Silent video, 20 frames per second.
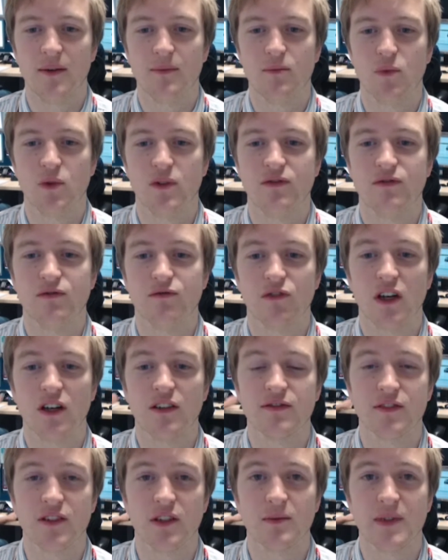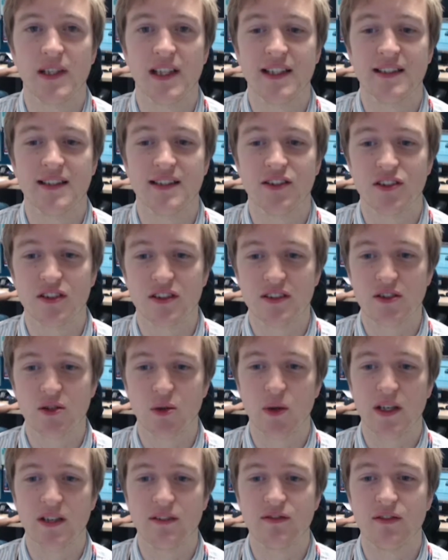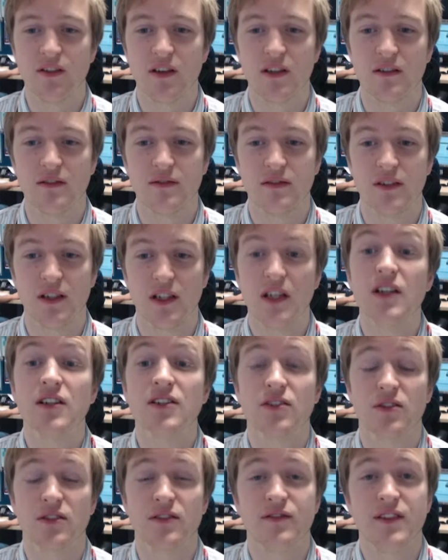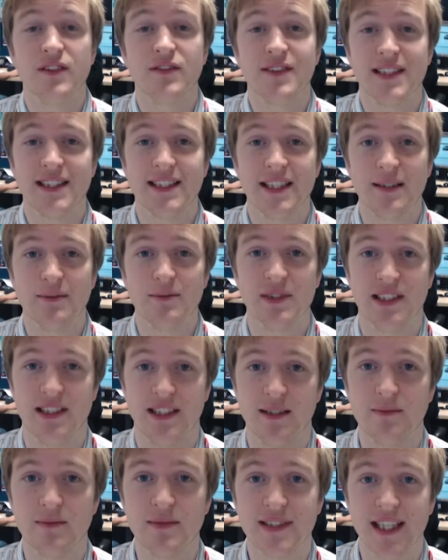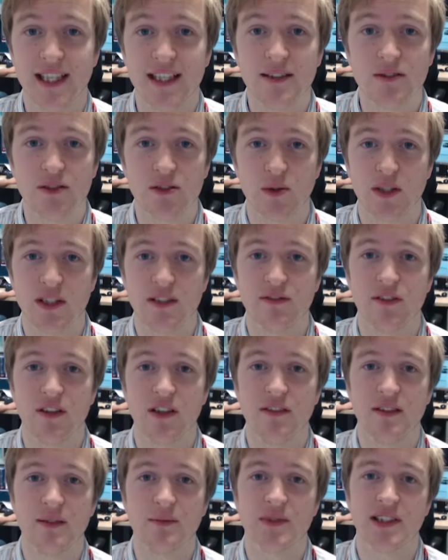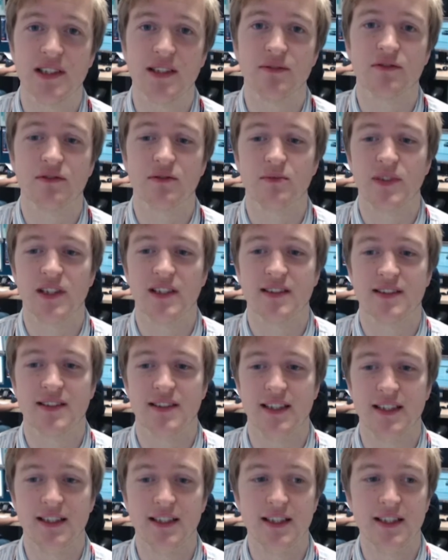with Rough nominating just 15 MCM, down 25 MCM from yesterday.